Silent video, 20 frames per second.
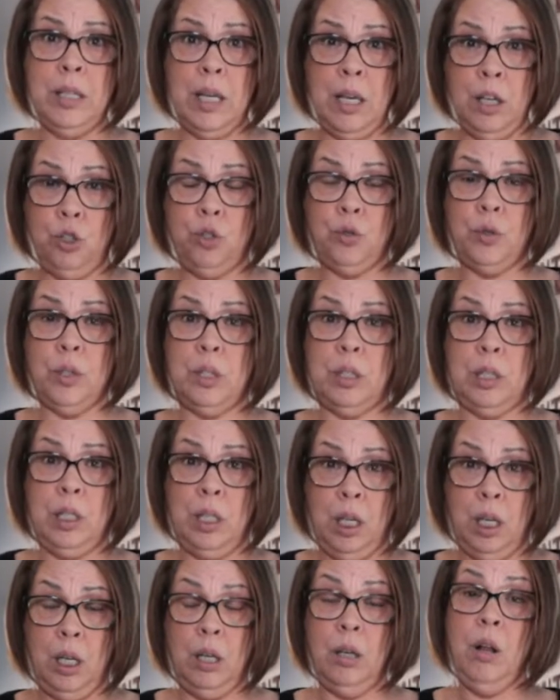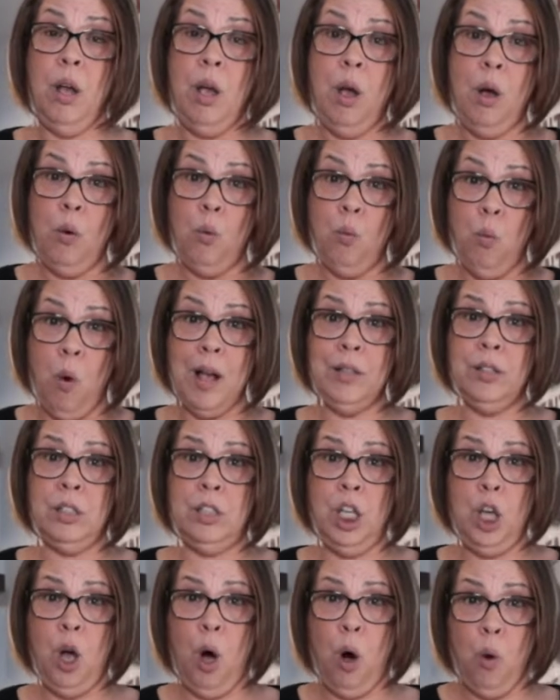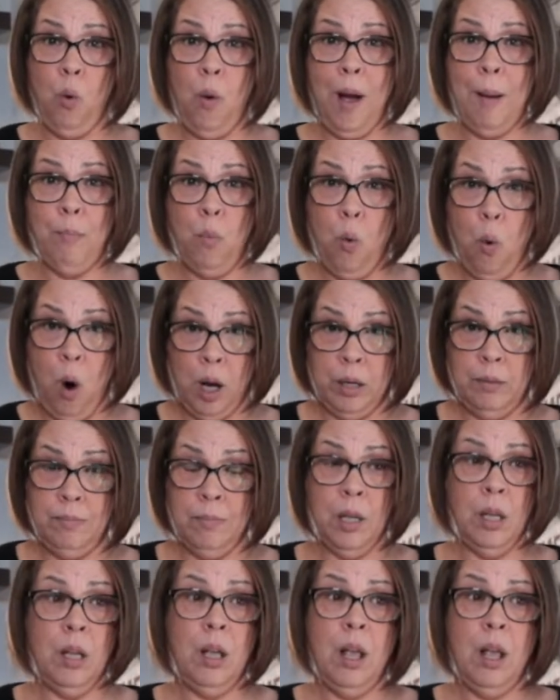interested in was the OM1.